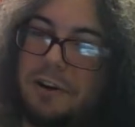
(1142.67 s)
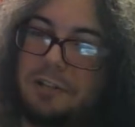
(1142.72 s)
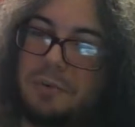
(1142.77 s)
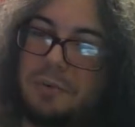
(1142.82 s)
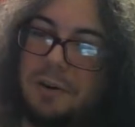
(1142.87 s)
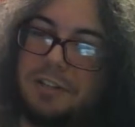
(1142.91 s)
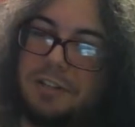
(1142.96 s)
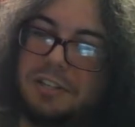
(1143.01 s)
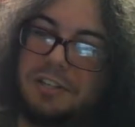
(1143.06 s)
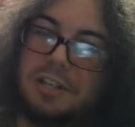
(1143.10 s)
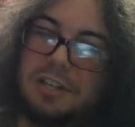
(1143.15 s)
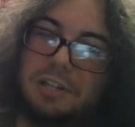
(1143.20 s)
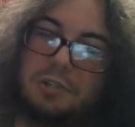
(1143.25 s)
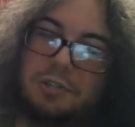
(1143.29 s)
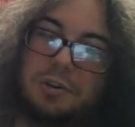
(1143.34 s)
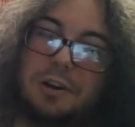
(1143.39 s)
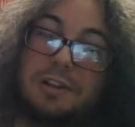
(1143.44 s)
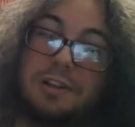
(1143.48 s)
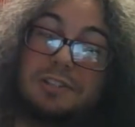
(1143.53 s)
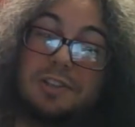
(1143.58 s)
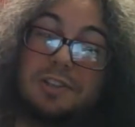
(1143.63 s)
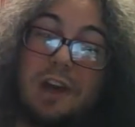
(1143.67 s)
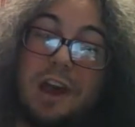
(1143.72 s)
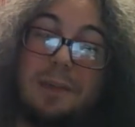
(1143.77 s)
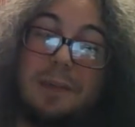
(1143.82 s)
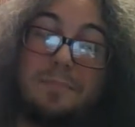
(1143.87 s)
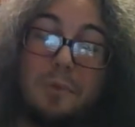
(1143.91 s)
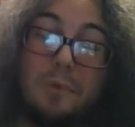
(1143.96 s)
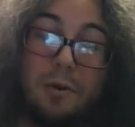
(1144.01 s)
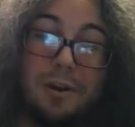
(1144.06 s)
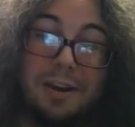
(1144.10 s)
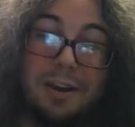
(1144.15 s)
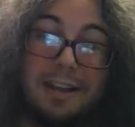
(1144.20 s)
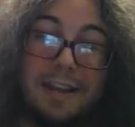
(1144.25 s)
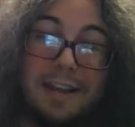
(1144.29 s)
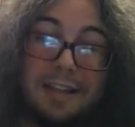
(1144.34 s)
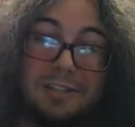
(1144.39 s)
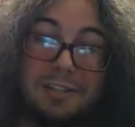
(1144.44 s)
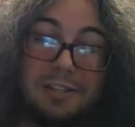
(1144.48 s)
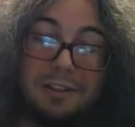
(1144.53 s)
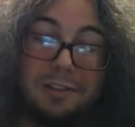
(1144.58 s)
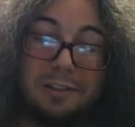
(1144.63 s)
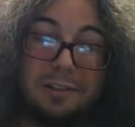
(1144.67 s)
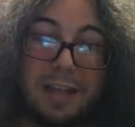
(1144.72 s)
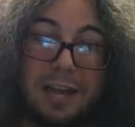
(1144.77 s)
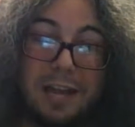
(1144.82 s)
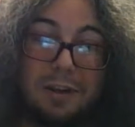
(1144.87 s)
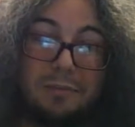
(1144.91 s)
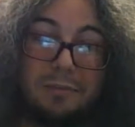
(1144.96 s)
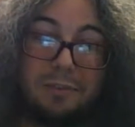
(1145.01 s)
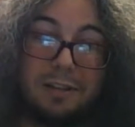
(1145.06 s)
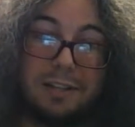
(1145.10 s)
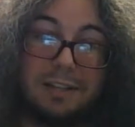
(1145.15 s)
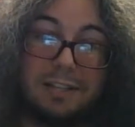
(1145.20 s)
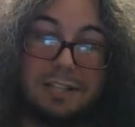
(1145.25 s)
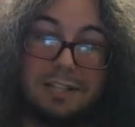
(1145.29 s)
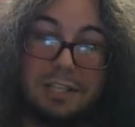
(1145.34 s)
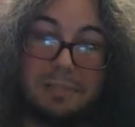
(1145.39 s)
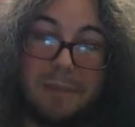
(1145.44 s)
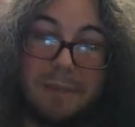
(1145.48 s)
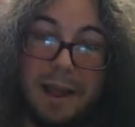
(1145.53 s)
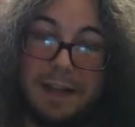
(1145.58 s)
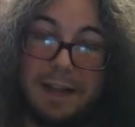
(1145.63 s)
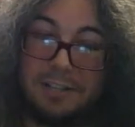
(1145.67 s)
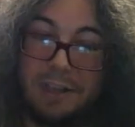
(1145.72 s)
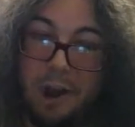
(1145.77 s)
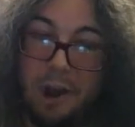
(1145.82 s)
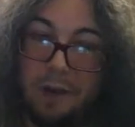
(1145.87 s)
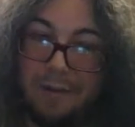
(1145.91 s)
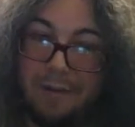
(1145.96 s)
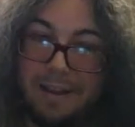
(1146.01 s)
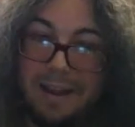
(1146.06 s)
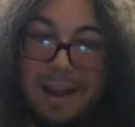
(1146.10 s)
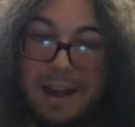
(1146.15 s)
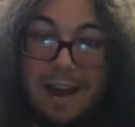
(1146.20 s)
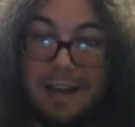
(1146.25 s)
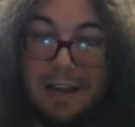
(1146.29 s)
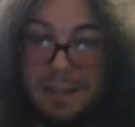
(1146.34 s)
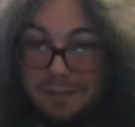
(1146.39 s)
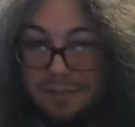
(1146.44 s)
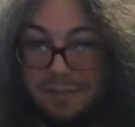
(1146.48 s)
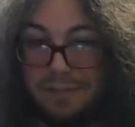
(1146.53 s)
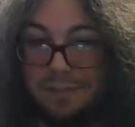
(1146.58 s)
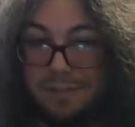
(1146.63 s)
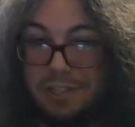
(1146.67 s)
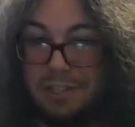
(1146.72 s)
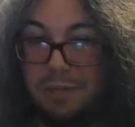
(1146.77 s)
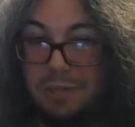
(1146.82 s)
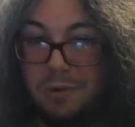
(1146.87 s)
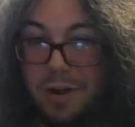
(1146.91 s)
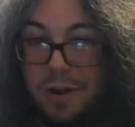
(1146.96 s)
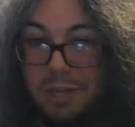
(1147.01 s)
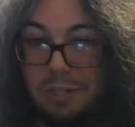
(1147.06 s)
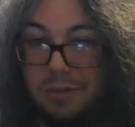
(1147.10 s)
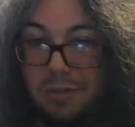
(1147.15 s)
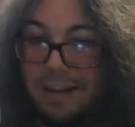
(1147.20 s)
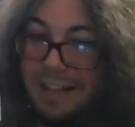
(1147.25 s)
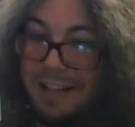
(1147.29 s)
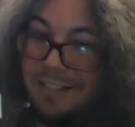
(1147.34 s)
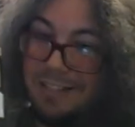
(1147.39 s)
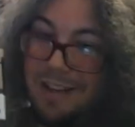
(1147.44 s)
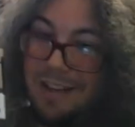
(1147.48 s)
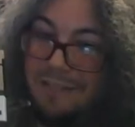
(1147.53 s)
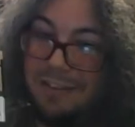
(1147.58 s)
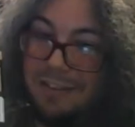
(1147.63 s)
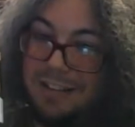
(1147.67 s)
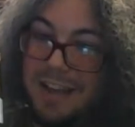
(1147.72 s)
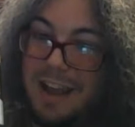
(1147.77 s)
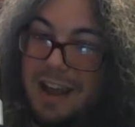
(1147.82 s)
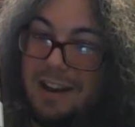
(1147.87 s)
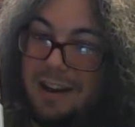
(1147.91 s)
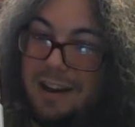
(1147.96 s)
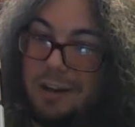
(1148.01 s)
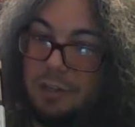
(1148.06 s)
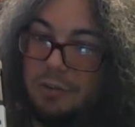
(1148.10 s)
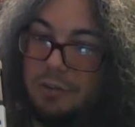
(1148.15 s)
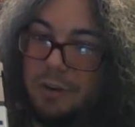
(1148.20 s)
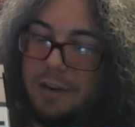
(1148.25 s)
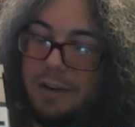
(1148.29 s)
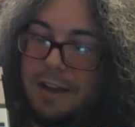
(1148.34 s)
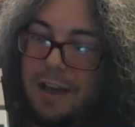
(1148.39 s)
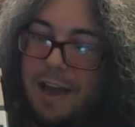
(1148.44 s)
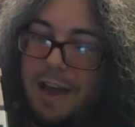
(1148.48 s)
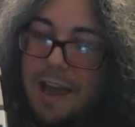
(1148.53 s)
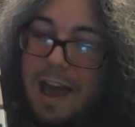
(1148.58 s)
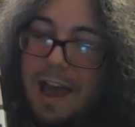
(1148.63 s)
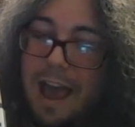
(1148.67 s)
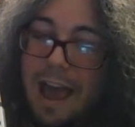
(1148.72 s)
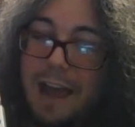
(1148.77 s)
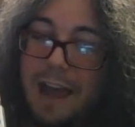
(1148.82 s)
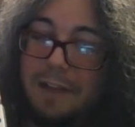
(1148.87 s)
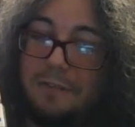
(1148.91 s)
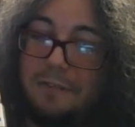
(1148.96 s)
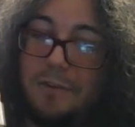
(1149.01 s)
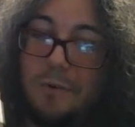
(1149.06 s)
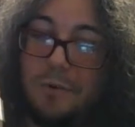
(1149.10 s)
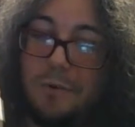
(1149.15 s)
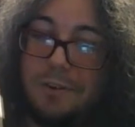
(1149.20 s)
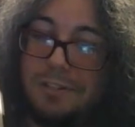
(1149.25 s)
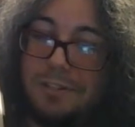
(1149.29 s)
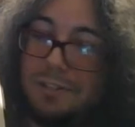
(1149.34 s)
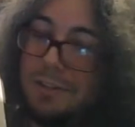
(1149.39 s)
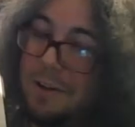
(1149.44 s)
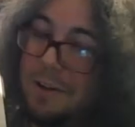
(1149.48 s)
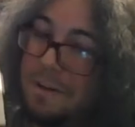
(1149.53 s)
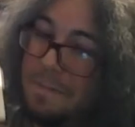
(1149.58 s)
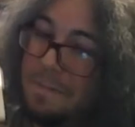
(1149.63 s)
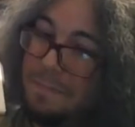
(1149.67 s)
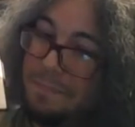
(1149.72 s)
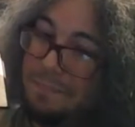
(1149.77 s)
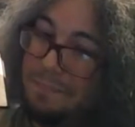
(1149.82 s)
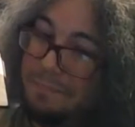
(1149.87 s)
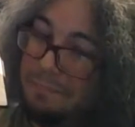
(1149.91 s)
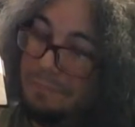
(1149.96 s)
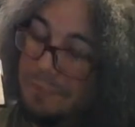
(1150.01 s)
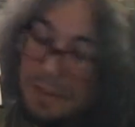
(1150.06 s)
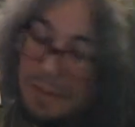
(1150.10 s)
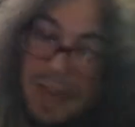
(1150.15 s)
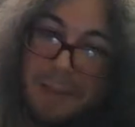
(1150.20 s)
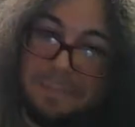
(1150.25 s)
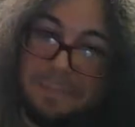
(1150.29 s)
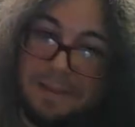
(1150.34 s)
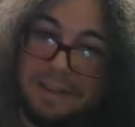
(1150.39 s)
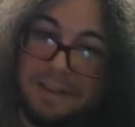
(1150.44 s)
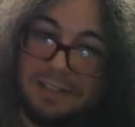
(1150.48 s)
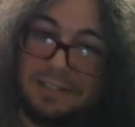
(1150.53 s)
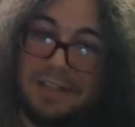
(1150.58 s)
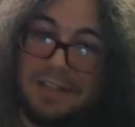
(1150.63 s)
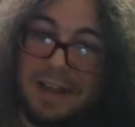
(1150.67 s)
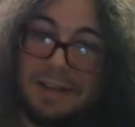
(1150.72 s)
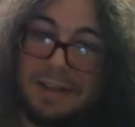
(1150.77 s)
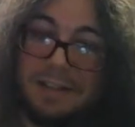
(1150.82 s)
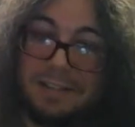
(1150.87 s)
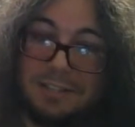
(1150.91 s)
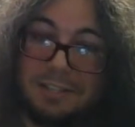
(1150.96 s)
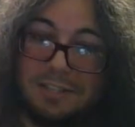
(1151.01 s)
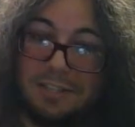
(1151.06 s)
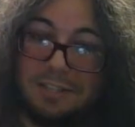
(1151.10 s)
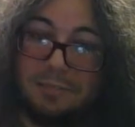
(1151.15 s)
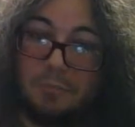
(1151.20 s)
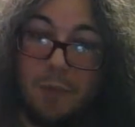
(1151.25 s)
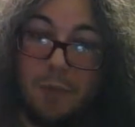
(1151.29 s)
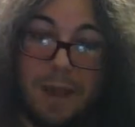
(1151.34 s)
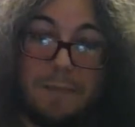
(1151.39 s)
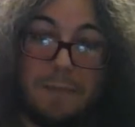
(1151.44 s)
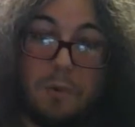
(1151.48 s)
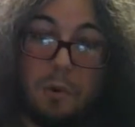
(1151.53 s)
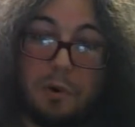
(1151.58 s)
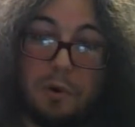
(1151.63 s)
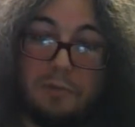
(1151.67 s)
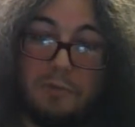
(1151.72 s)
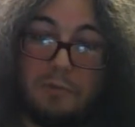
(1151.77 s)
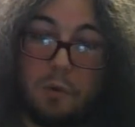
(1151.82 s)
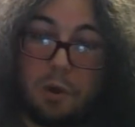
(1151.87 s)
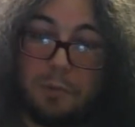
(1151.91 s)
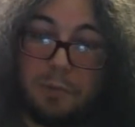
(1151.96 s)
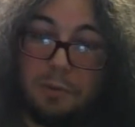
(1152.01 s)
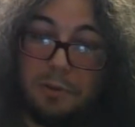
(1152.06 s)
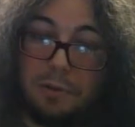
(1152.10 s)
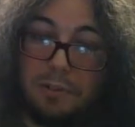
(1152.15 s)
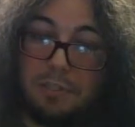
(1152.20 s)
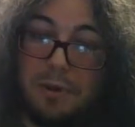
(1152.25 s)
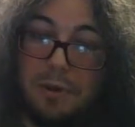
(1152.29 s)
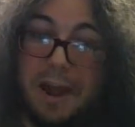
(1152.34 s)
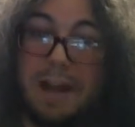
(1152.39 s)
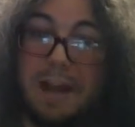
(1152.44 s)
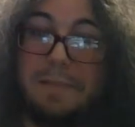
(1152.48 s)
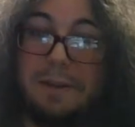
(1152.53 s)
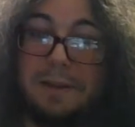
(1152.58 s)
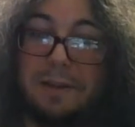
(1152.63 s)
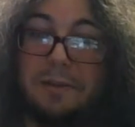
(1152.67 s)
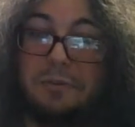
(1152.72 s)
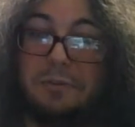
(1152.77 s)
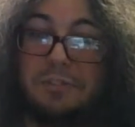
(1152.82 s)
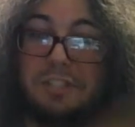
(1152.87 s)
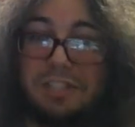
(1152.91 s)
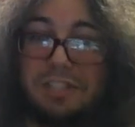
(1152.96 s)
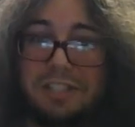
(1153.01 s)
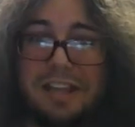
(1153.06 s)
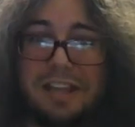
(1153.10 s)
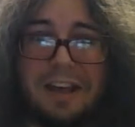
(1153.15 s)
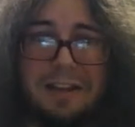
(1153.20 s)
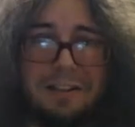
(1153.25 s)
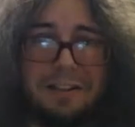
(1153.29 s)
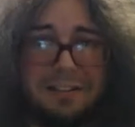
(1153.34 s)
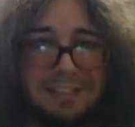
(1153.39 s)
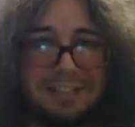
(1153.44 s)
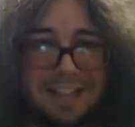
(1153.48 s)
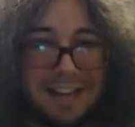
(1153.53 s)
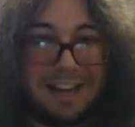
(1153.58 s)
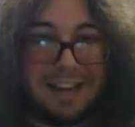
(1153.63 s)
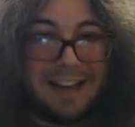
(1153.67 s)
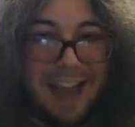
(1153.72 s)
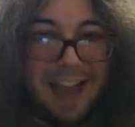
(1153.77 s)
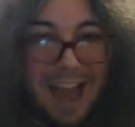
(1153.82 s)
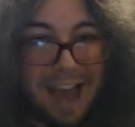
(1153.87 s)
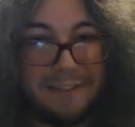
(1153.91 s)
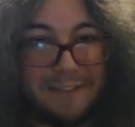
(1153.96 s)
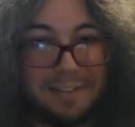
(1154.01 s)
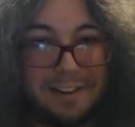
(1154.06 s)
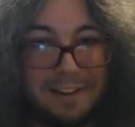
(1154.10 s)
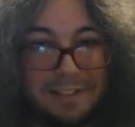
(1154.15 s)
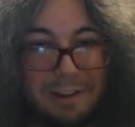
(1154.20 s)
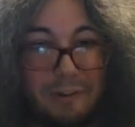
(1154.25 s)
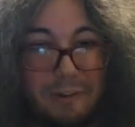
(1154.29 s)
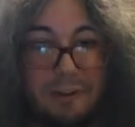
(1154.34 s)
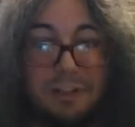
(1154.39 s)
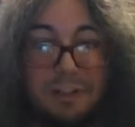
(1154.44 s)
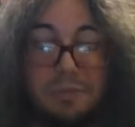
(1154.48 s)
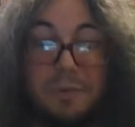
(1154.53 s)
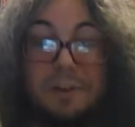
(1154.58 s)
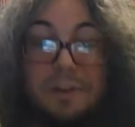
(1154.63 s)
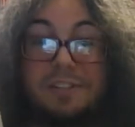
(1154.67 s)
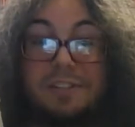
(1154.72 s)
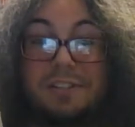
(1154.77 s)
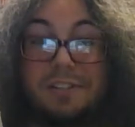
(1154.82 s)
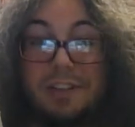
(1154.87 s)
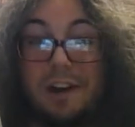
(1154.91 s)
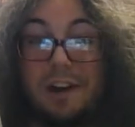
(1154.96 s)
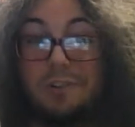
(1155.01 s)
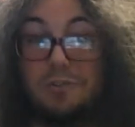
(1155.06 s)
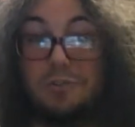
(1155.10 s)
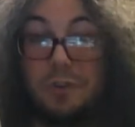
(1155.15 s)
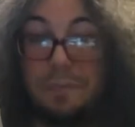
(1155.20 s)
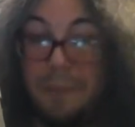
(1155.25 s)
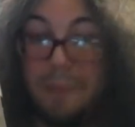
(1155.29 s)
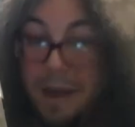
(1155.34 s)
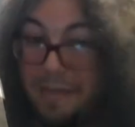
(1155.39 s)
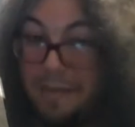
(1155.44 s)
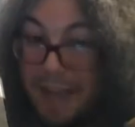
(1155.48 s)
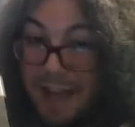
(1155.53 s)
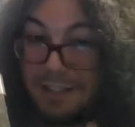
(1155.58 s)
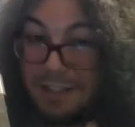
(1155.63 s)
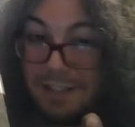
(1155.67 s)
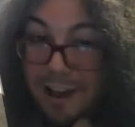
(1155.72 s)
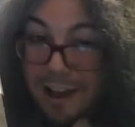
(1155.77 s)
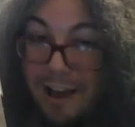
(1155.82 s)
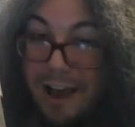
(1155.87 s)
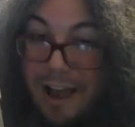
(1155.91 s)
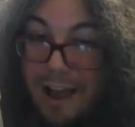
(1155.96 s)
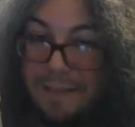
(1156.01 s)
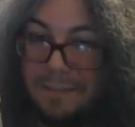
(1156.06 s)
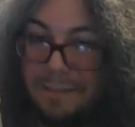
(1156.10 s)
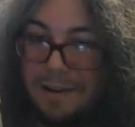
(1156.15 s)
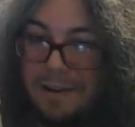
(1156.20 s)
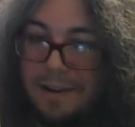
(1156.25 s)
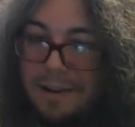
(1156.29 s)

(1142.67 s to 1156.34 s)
2600 a design more akin to the later releases by Atari, the 5200 and 7800. And of course, with that being said, this is way more affordable, so anybody who still didn't have an Atari 2600 by that time